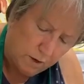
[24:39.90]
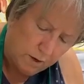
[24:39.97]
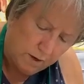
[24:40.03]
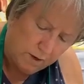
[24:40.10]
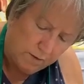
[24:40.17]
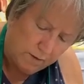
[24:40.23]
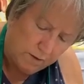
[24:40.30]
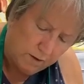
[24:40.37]

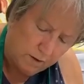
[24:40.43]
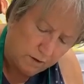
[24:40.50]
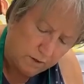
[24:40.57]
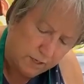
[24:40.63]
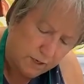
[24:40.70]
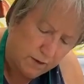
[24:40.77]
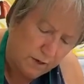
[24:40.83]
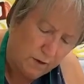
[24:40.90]
Well, even
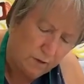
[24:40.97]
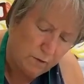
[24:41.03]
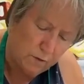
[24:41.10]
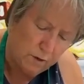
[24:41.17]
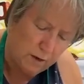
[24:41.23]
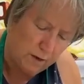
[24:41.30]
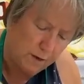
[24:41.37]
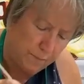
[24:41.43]
they'll tell
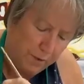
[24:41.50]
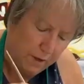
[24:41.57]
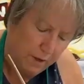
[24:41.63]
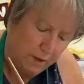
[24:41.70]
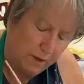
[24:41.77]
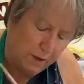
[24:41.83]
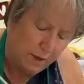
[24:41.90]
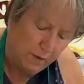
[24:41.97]
you,
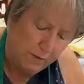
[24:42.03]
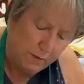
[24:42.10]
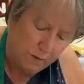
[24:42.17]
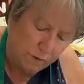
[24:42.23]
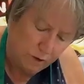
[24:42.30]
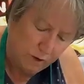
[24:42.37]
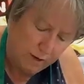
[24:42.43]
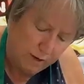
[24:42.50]

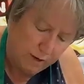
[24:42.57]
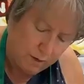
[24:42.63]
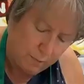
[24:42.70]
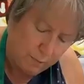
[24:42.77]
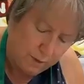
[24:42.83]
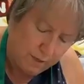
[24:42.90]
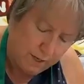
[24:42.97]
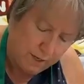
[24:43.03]
if they're trying
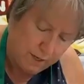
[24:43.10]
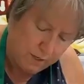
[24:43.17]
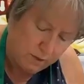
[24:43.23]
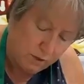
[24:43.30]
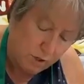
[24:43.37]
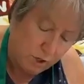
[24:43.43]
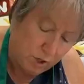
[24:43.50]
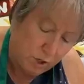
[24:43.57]
to
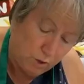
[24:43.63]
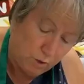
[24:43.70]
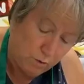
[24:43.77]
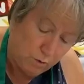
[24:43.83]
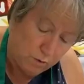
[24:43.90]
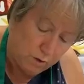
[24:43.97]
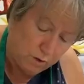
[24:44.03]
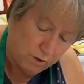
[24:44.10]
please
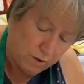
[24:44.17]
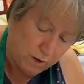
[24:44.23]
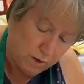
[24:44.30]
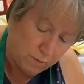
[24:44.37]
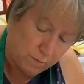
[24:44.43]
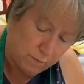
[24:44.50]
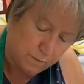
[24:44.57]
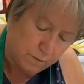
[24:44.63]
you, they're
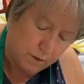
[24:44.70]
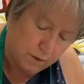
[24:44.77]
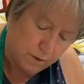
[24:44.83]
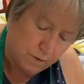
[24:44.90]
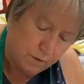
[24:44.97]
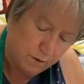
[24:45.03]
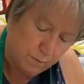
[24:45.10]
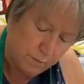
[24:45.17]
not,
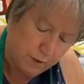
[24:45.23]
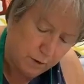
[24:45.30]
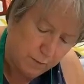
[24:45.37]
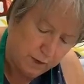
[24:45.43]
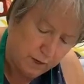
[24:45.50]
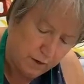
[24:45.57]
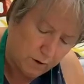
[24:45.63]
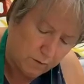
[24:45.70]
you
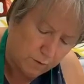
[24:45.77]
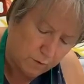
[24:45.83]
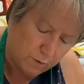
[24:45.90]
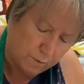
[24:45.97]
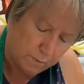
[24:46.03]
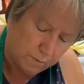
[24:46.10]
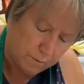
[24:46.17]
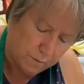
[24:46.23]
better be
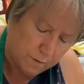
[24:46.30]
careful.